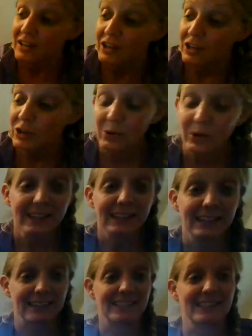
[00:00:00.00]
You can
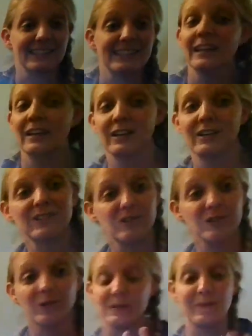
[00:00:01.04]
listen
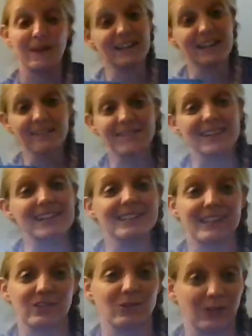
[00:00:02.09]
to as many of these
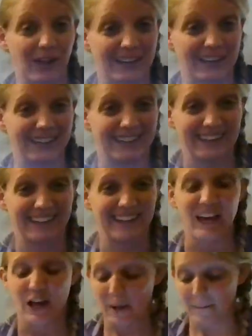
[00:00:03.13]
as you like,
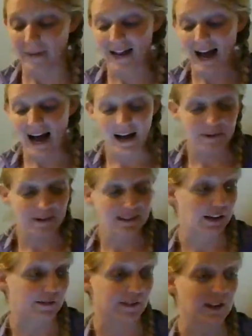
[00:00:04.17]
but I would
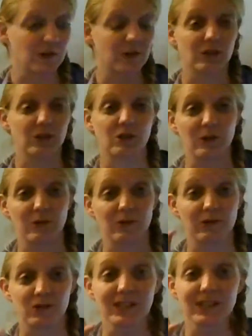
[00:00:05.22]
like for you to choose
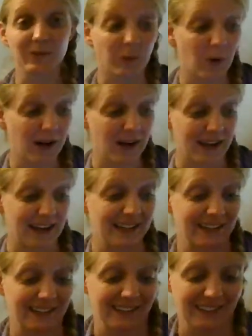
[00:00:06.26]
just one
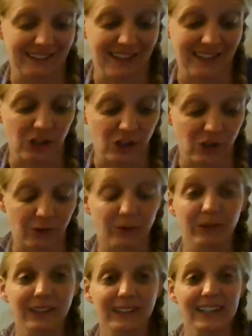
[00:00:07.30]
that you
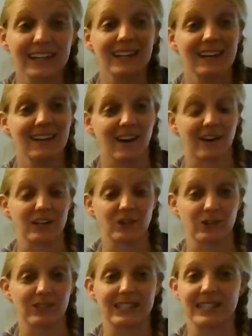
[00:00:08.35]
really are
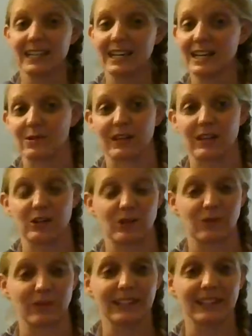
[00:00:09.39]
interested in or that you
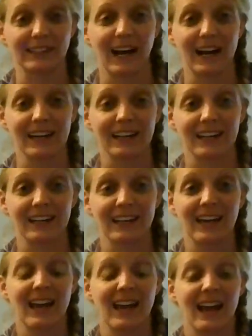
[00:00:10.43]
really like
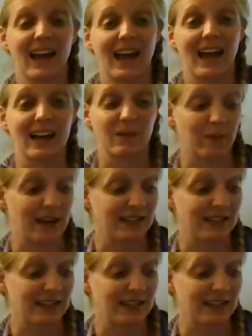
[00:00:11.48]
and pay